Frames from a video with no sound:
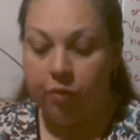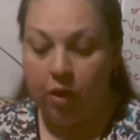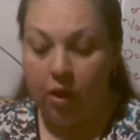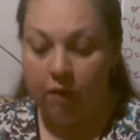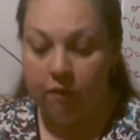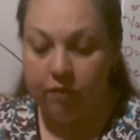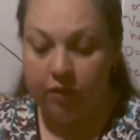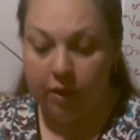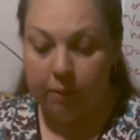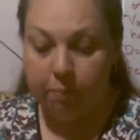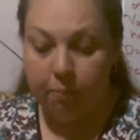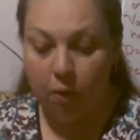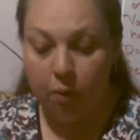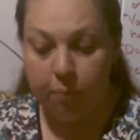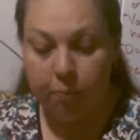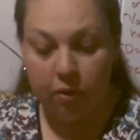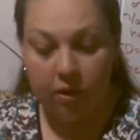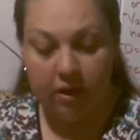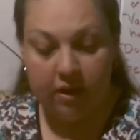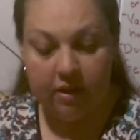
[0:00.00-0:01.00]
of the
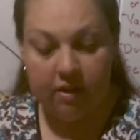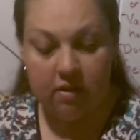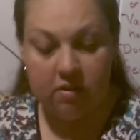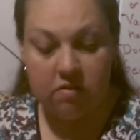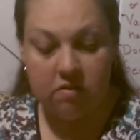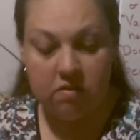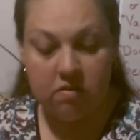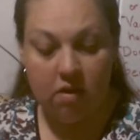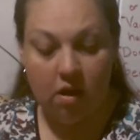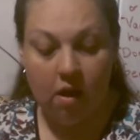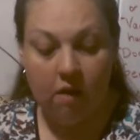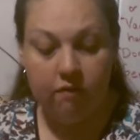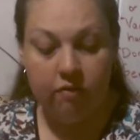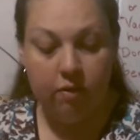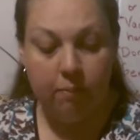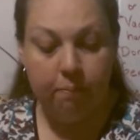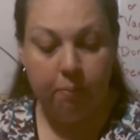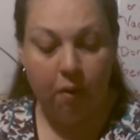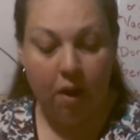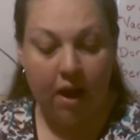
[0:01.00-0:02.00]
appropriateness
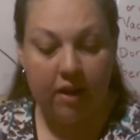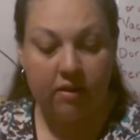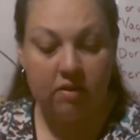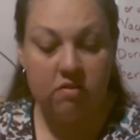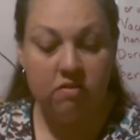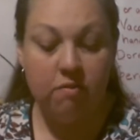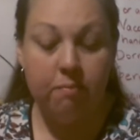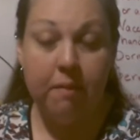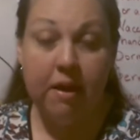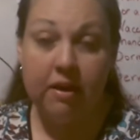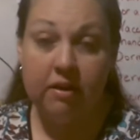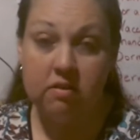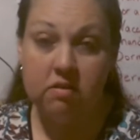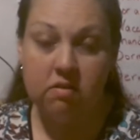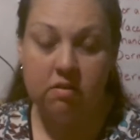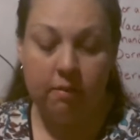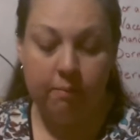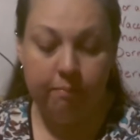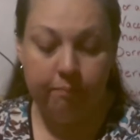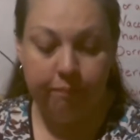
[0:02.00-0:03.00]
of the practice of
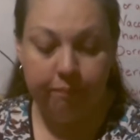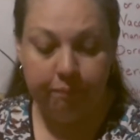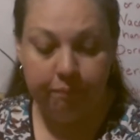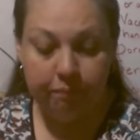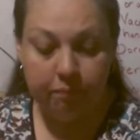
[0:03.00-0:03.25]
medicine.